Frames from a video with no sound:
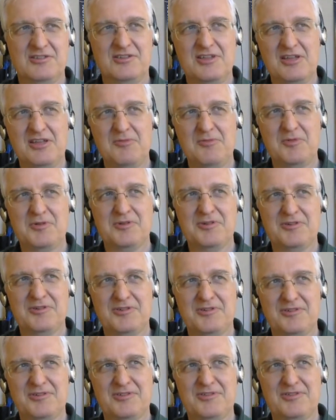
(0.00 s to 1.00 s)
they
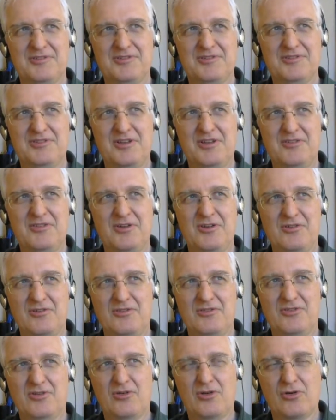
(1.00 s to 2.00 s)
were
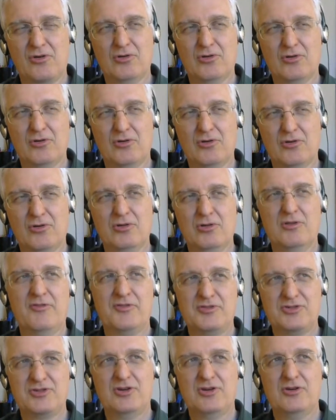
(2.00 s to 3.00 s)
the goal of the
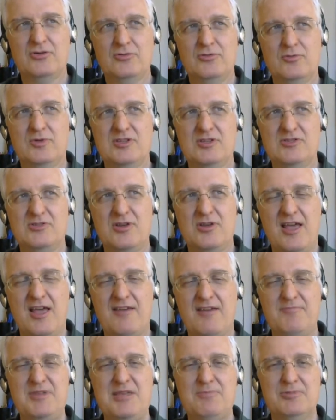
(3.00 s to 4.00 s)
show was to have
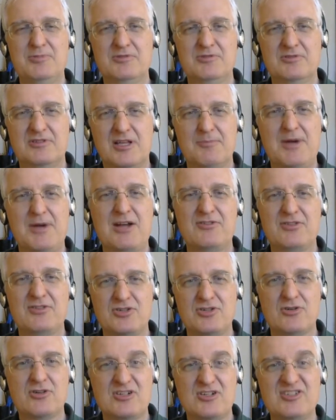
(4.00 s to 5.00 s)
people come onto the
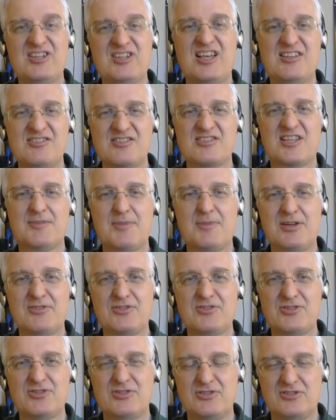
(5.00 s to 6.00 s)
show, contestants come
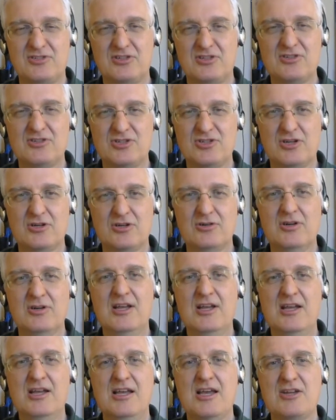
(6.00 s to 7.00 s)
onto to the show,
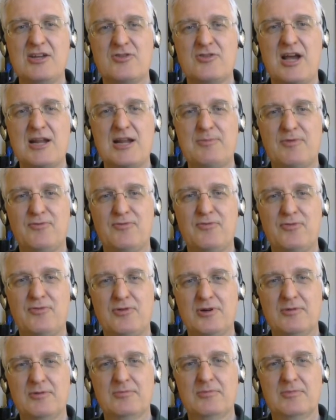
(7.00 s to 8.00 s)
and try to
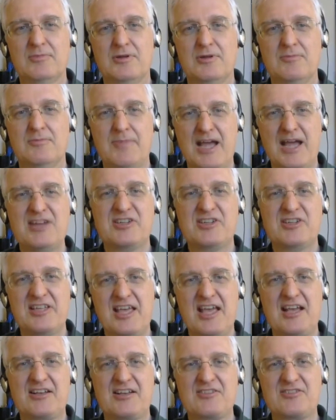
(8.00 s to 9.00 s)
perform magic
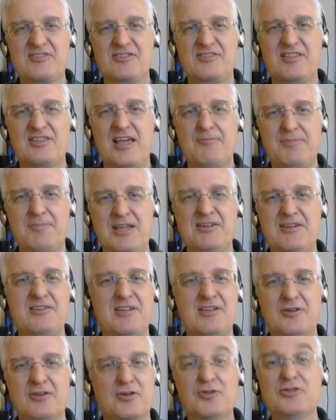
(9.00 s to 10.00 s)
acts that Penn
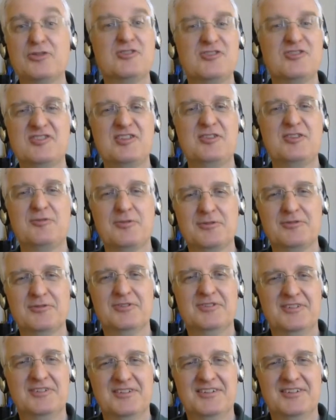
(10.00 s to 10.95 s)
and Teller couldn't see through,